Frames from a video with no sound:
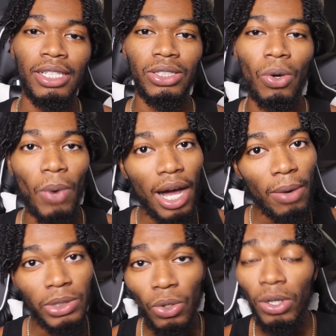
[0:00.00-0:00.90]
So while I
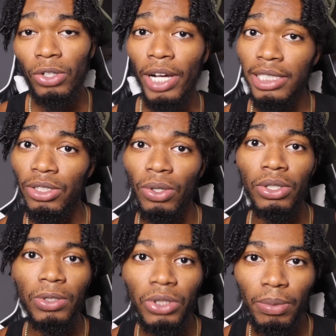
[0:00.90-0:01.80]
was going crazy on
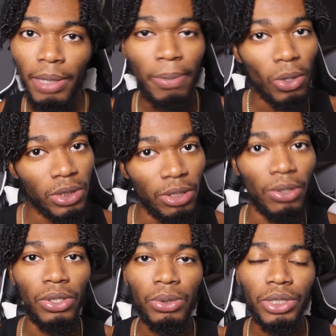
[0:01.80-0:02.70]
YouTube and posting
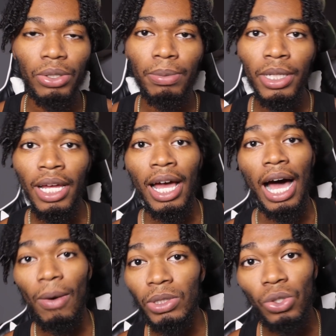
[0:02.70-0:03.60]
on YouTube,
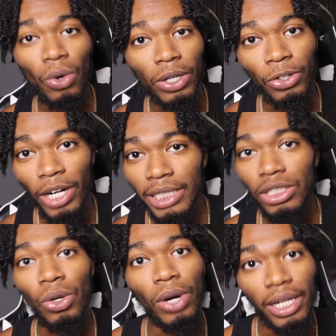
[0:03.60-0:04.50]
I was going
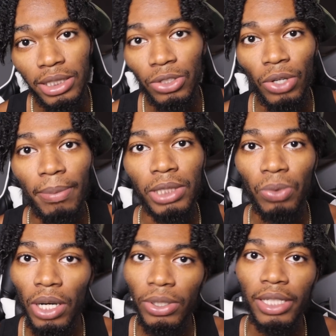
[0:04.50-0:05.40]
crazy on Instagram as
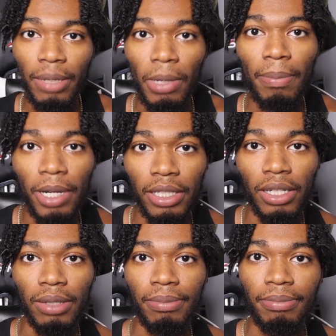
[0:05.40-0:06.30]
well to get my money
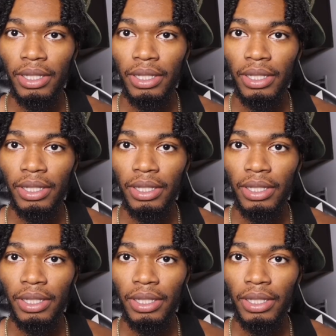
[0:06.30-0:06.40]
up.